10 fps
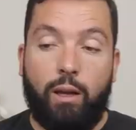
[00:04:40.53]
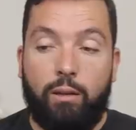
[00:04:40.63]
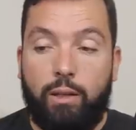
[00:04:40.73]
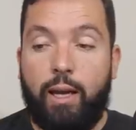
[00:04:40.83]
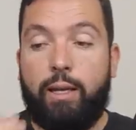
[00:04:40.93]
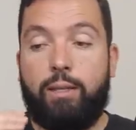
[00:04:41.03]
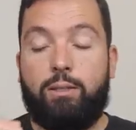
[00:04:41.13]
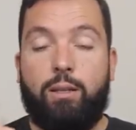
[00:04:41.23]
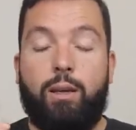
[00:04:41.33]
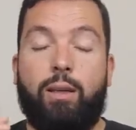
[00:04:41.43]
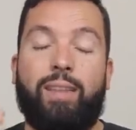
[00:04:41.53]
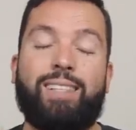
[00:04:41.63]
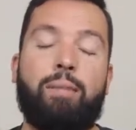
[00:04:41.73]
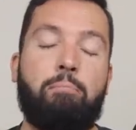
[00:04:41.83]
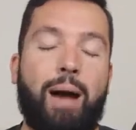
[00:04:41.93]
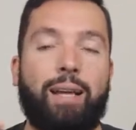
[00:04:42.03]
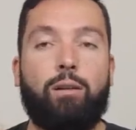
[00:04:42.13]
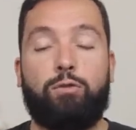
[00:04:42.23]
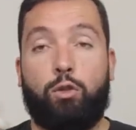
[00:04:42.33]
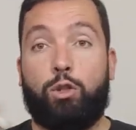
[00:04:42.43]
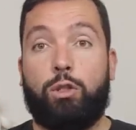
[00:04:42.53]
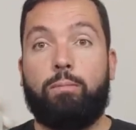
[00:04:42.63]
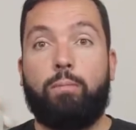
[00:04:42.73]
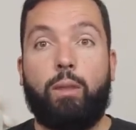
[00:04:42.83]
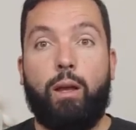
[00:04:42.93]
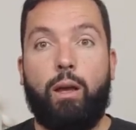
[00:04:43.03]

The idea is that is a minor version,